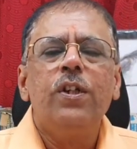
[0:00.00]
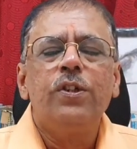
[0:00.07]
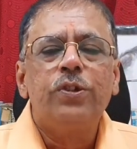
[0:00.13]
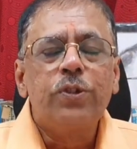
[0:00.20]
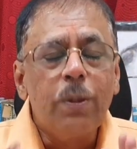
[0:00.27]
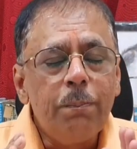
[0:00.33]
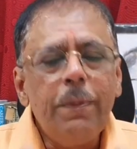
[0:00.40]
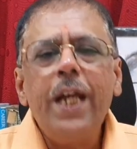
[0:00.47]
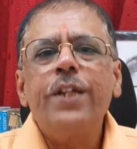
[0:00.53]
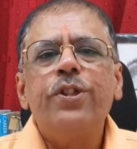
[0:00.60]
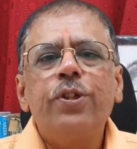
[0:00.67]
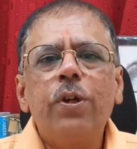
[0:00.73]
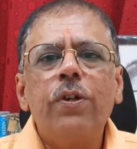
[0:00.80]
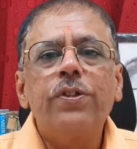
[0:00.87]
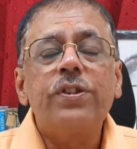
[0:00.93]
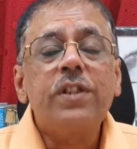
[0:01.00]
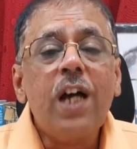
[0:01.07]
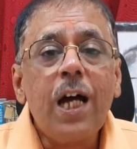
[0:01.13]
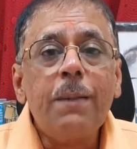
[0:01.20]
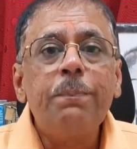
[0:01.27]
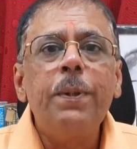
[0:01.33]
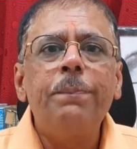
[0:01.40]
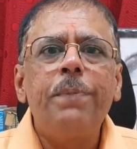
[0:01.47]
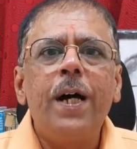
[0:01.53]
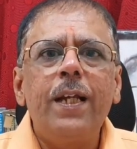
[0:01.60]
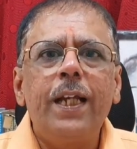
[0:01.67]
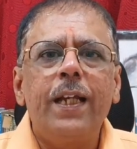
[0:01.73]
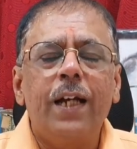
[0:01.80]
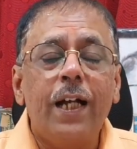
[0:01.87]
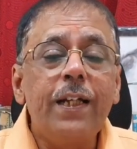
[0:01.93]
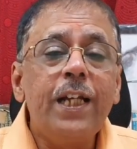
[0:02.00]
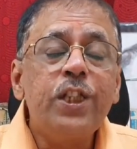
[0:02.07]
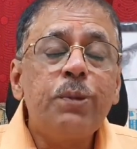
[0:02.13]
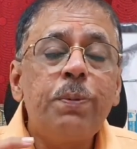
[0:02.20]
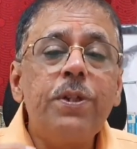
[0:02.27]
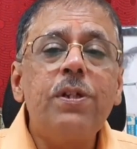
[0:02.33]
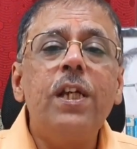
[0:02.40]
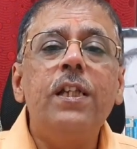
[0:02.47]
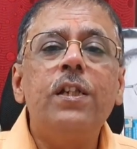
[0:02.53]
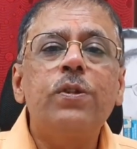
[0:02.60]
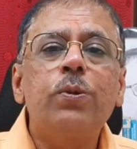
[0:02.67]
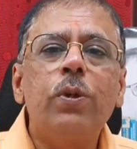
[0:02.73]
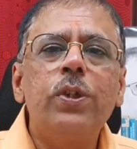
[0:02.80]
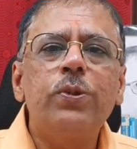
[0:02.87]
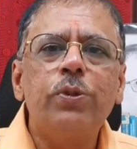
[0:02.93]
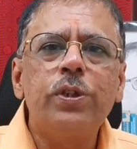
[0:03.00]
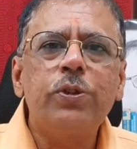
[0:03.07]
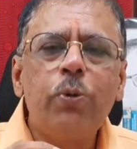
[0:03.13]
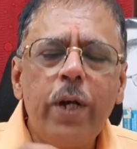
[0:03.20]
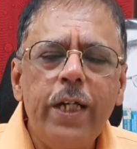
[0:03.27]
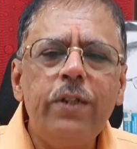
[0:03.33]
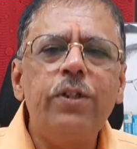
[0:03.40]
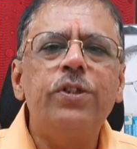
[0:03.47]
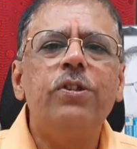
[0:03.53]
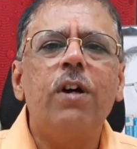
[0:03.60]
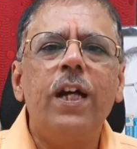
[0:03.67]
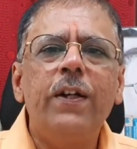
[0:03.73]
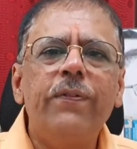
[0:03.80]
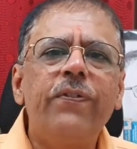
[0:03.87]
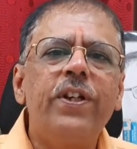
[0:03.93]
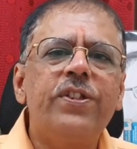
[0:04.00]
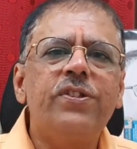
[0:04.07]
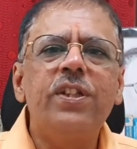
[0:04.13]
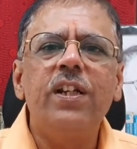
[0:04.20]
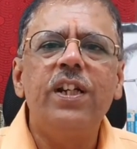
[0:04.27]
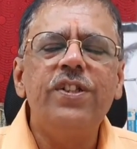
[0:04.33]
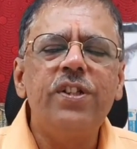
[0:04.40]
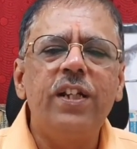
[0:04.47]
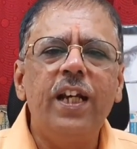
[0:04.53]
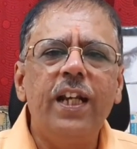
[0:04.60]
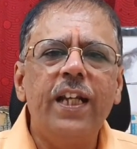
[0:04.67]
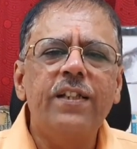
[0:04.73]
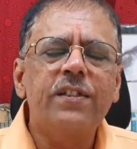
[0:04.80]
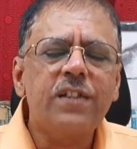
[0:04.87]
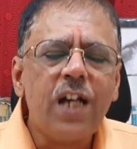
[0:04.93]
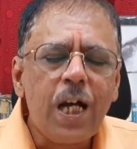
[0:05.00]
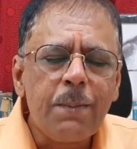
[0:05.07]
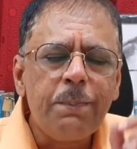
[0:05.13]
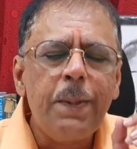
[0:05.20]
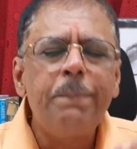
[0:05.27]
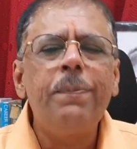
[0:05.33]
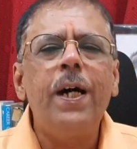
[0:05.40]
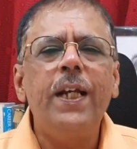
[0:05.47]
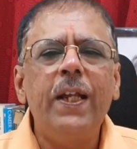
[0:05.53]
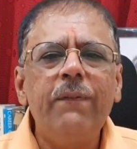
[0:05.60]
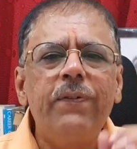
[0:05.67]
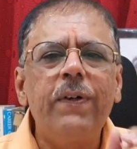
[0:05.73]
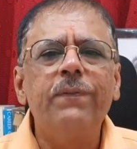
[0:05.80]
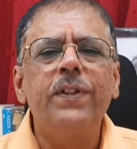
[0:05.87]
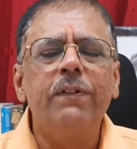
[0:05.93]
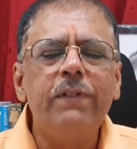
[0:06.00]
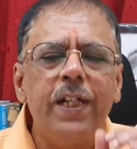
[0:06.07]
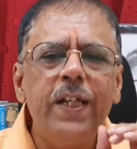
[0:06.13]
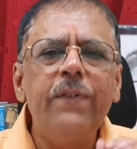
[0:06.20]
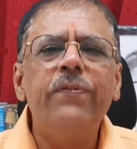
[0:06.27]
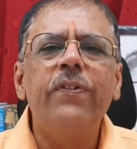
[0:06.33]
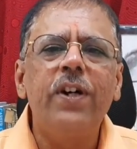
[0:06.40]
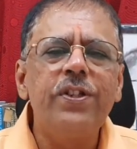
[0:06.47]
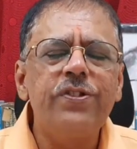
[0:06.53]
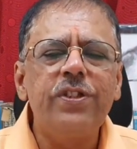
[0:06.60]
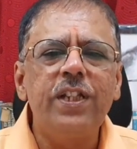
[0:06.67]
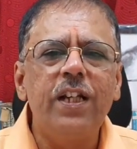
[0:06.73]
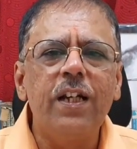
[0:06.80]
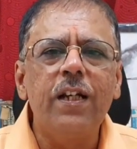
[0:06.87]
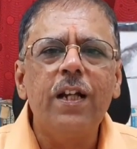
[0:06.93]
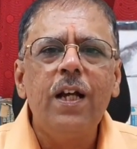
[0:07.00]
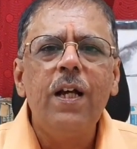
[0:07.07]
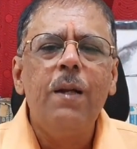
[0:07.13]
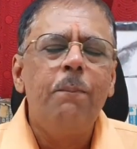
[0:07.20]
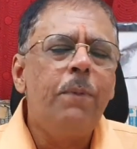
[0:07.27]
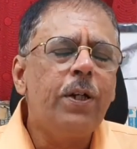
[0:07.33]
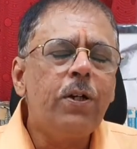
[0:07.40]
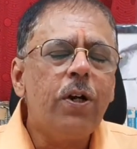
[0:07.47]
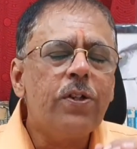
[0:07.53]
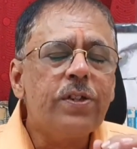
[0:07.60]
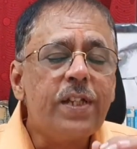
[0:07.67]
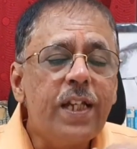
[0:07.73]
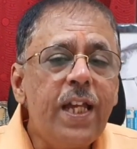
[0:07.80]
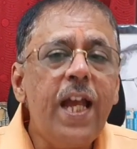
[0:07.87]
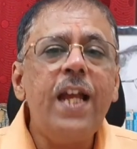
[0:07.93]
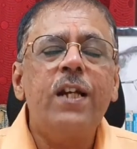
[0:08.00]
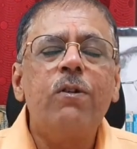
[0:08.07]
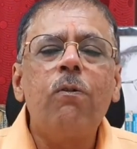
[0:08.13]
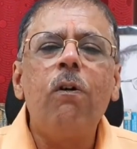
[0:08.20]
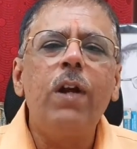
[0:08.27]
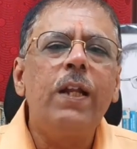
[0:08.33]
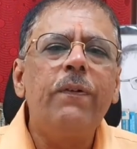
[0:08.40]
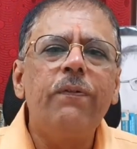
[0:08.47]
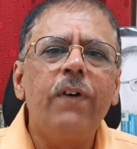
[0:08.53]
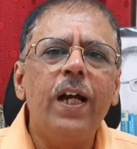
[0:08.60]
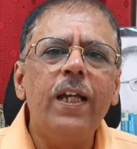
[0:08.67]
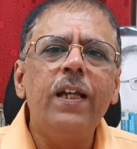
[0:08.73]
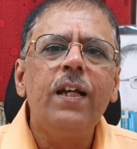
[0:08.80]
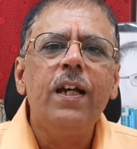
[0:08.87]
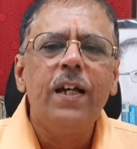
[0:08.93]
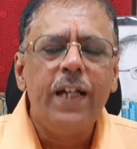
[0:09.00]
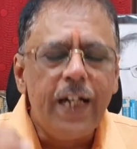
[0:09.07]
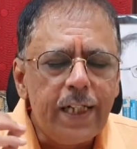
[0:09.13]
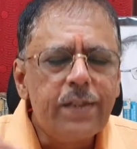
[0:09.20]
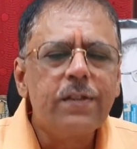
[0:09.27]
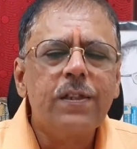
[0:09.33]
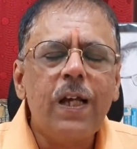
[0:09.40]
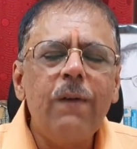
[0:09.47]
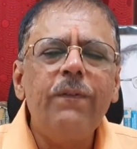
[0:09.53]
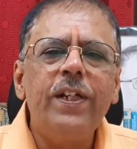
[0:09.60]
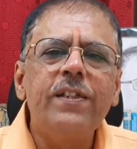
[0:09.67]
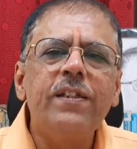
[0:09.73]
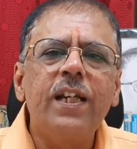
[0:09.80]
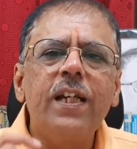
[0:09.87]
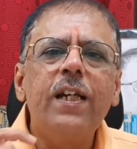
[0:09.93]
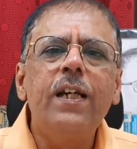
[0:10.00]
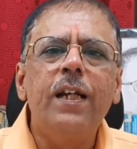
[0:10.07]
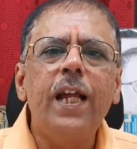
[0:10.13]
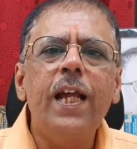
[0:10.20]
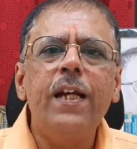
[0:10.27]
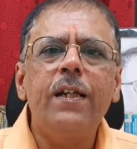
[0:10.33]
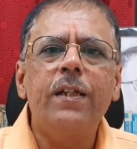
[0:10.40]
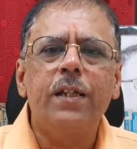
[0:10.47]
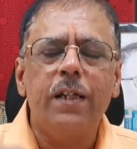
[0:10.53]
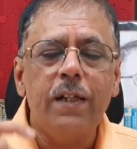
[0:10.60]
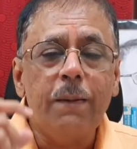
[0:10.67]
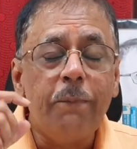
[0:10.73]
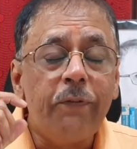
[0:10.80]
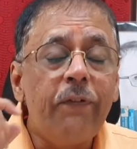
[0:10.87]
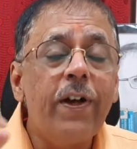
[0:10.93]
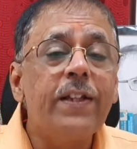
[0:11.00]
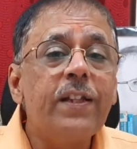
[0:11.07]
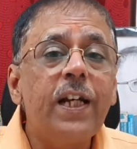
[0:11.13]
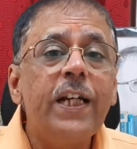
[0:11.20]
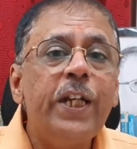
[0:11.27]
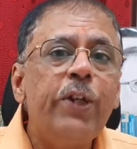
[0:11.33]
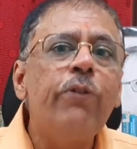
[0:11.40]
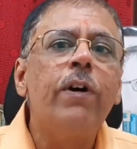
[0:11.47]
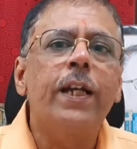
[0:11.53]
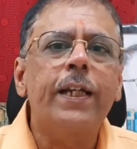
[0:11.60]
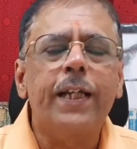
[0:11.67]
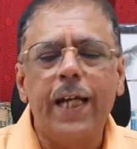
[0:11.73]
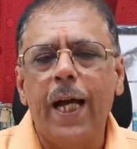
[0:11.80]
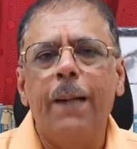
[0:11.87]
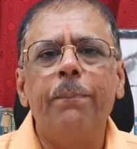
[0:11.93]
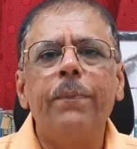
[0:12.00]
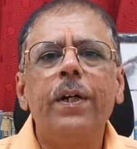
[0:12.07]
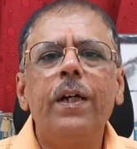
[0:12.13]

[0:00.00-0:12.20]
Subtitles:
So make sure, start preparing, and especially the students who is going to join first year engineering, start preparing from the very first year, because GATE qualify itself, it's a great feather in your cap.